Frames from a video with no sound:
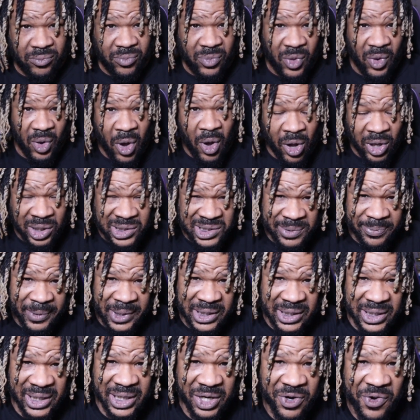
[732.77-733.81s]

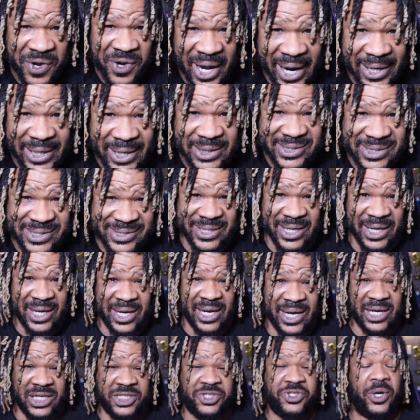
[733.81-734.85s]
ultimately creating a, a,
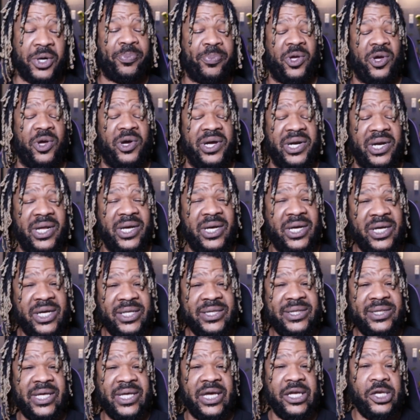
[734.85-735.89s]
a triploid.
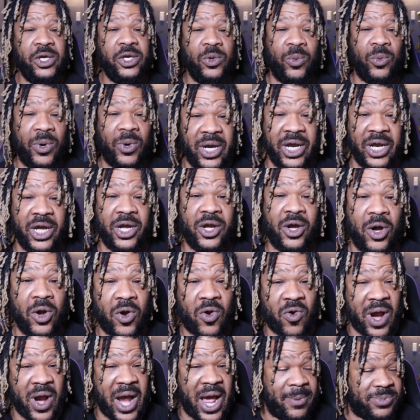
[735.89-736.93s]
Then you want to go
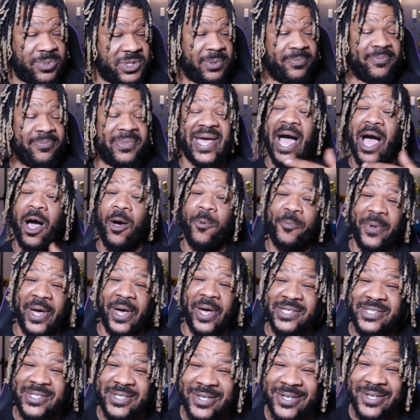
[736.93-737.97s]
grab some gout
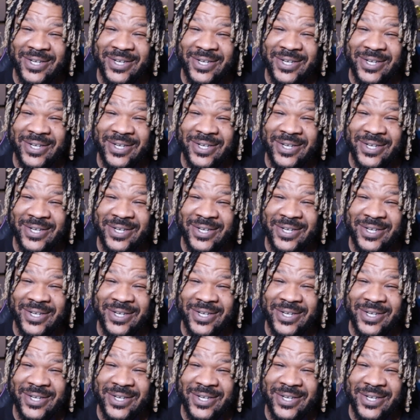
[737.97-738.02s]
medicine,